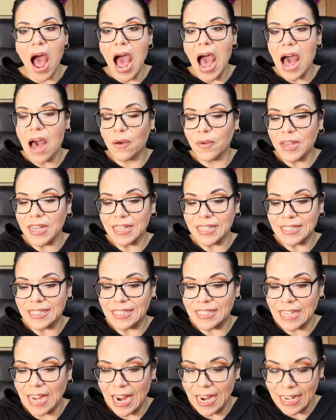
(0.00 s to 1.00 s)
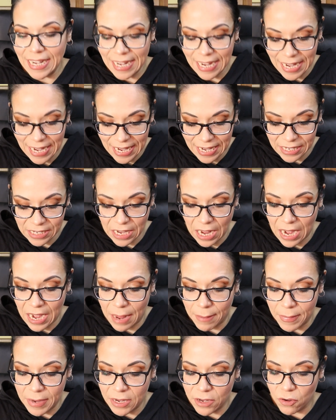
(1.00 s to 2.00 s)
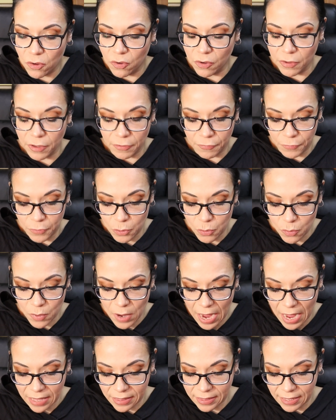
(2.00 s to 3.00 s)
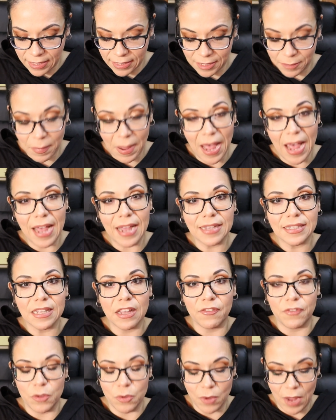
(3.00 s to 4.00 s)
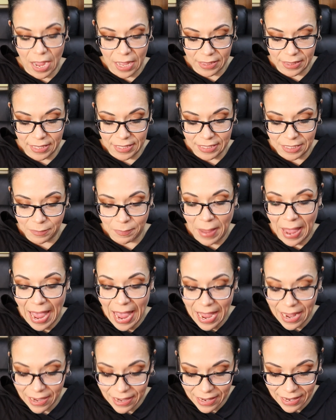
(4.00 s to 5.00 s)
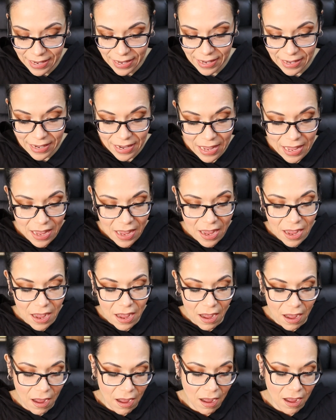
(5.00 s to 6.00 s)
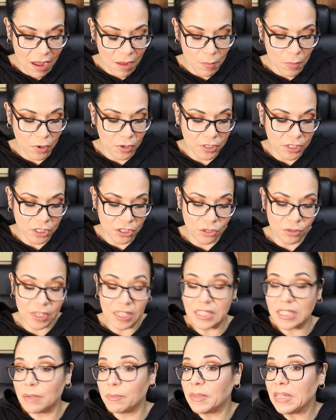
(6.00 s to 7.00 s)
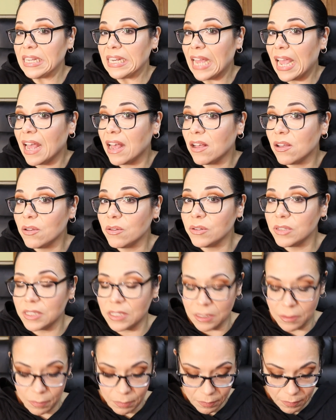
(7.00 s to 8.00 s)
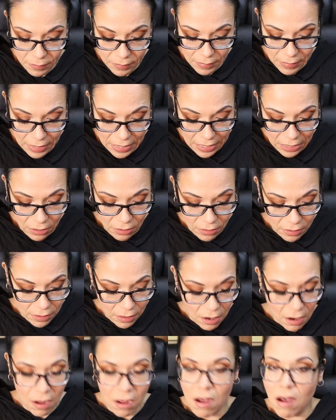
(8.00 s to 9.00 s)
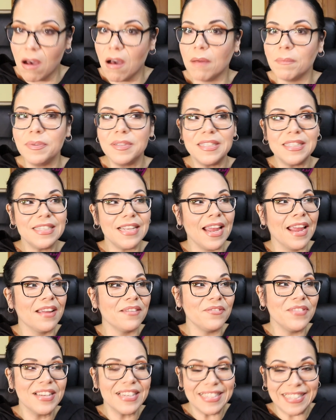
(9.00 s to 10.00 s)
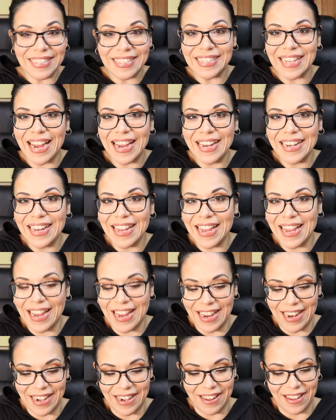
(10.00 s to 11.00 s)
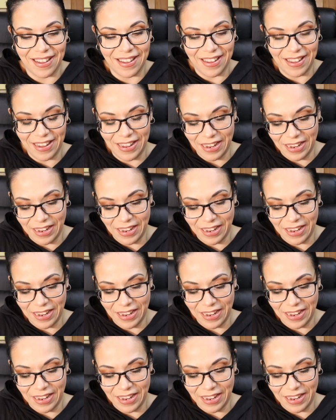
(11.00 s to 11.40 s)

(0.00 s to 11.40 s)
How exciting. Let me know if you got this box, if you got this palette, or did you get something else. Oh, I'm so excited.